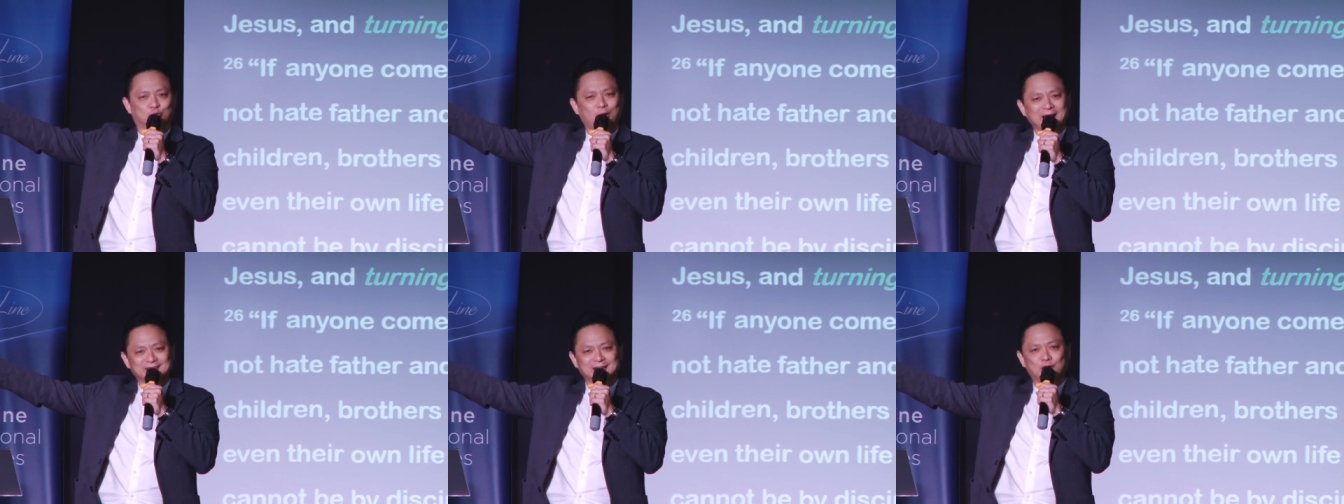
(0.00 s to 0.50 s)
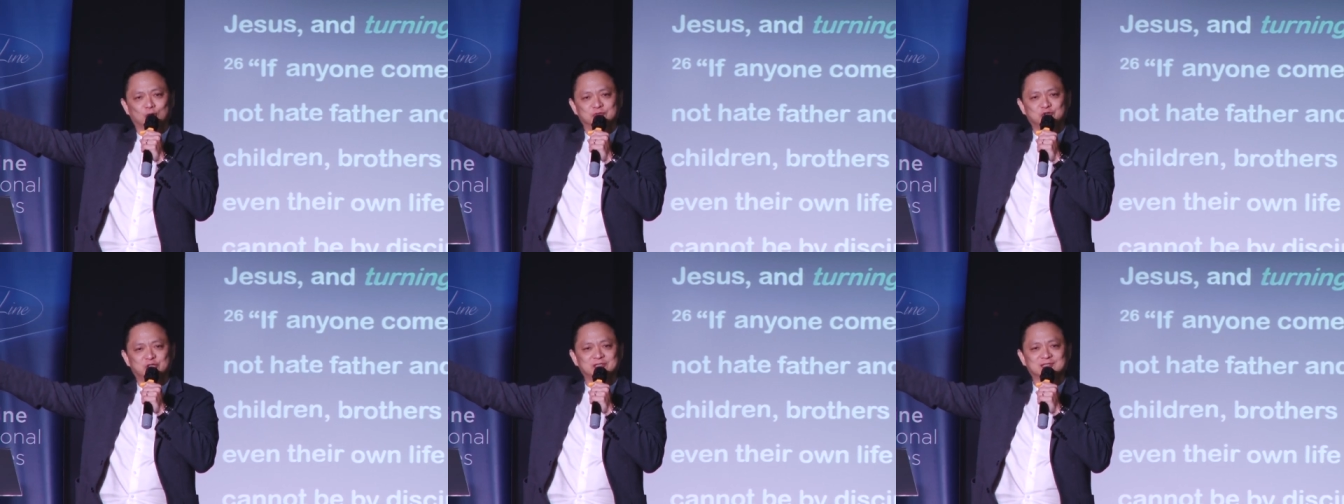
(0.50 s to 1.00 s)
So right
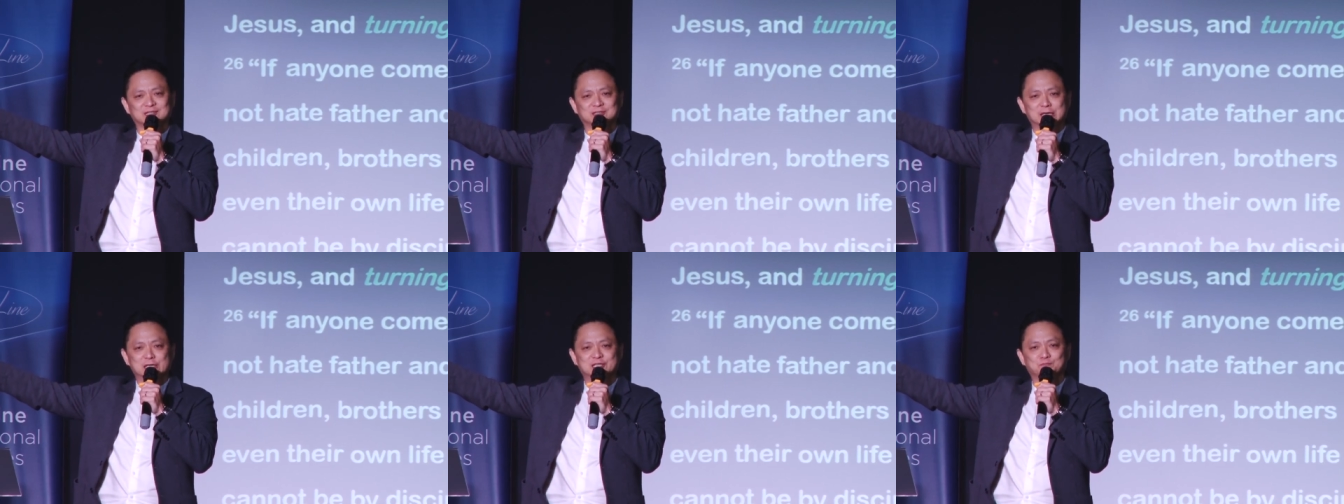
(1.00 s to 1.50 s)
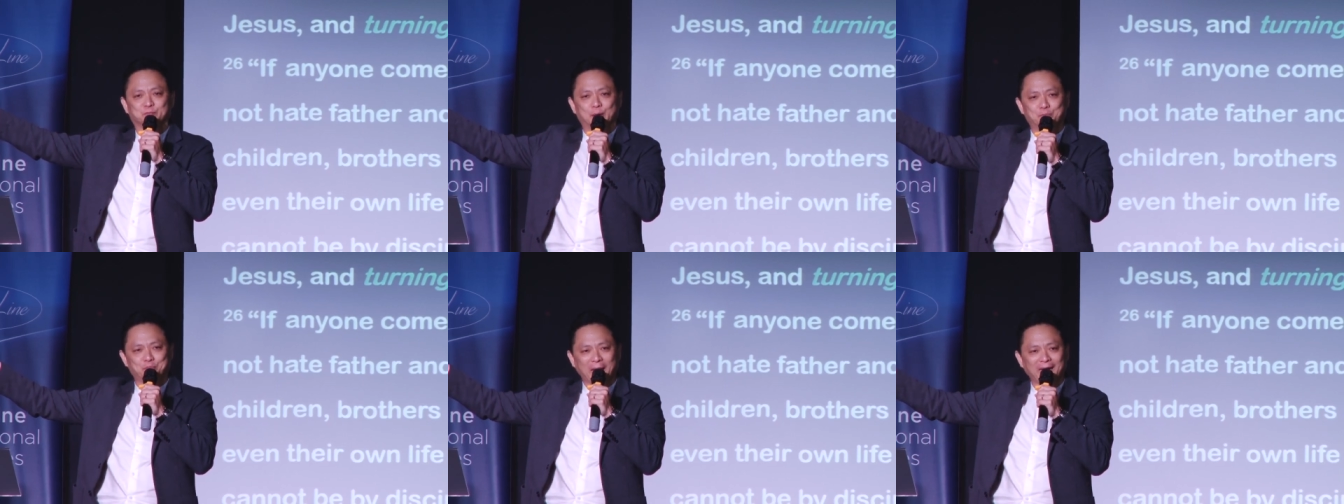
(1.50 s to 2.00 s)
now, Jesus is
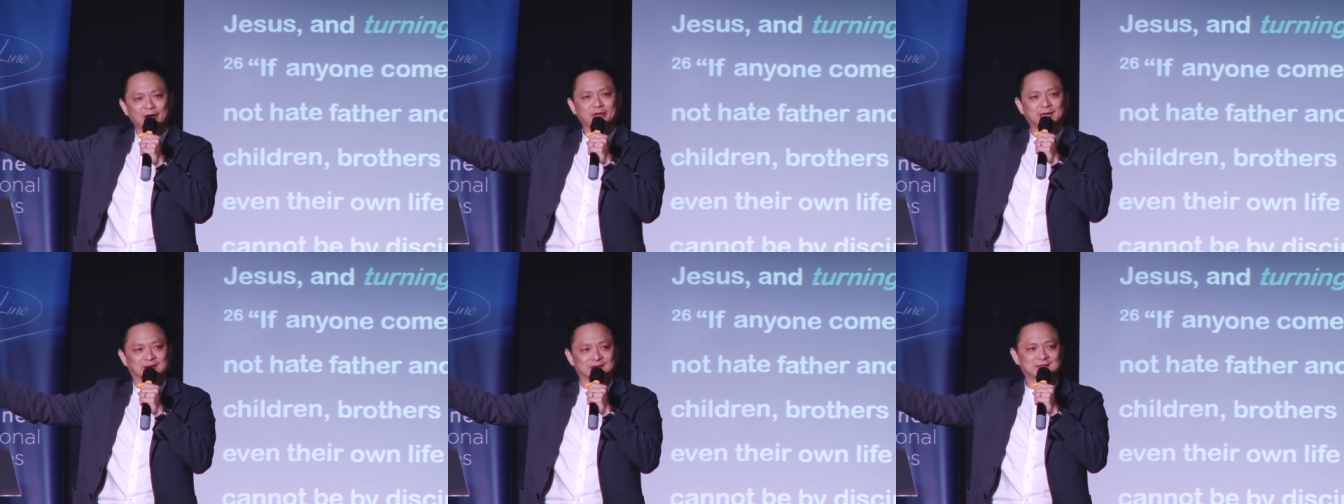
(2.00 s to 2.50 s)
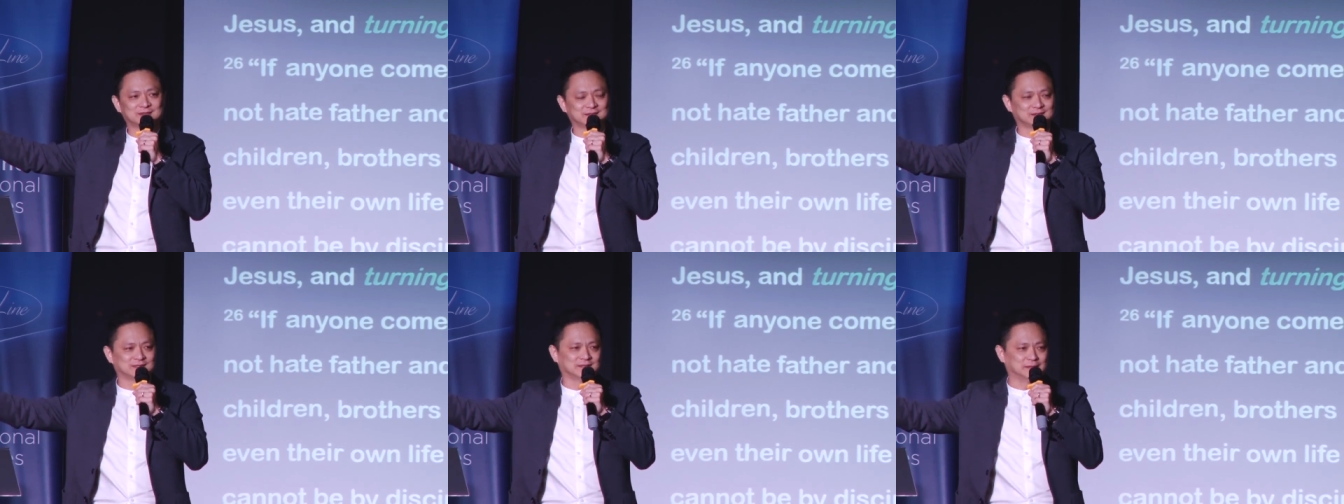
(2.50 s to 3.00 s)
preparing
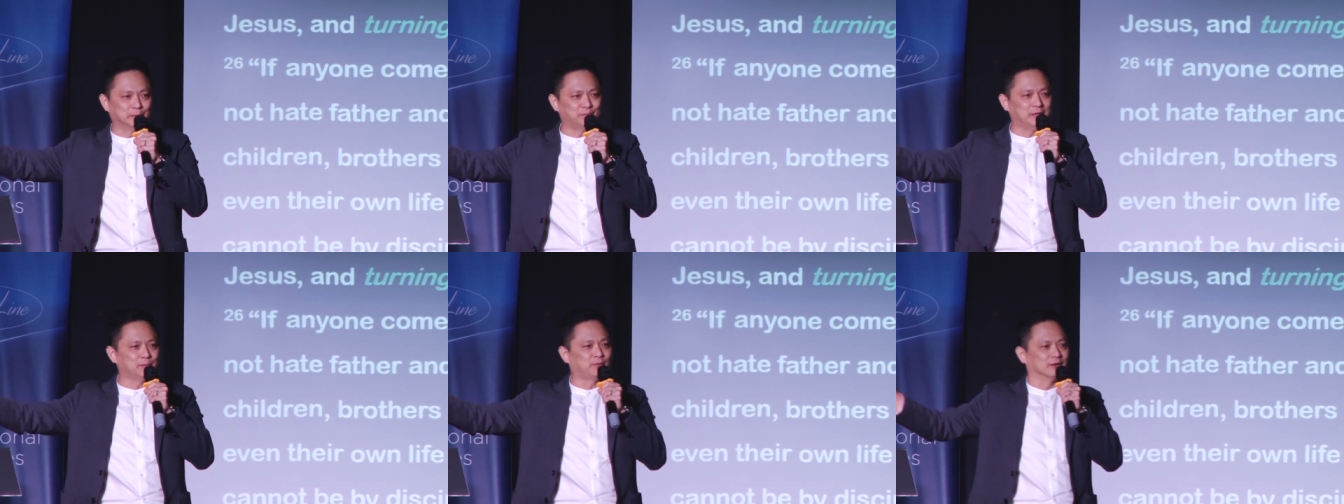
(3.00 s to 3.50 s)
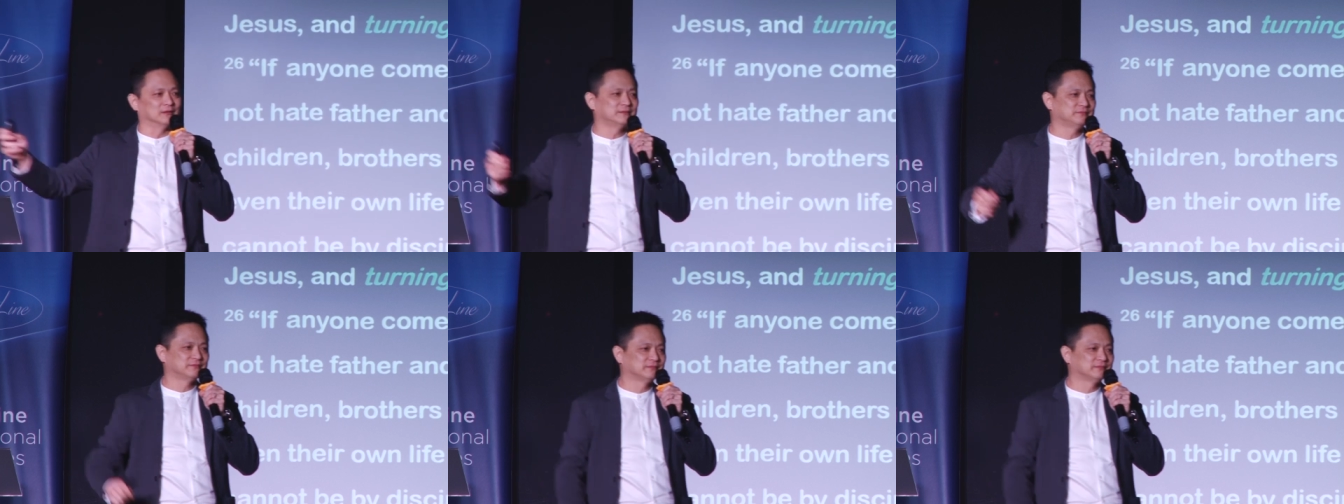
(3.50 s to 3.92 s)
the people.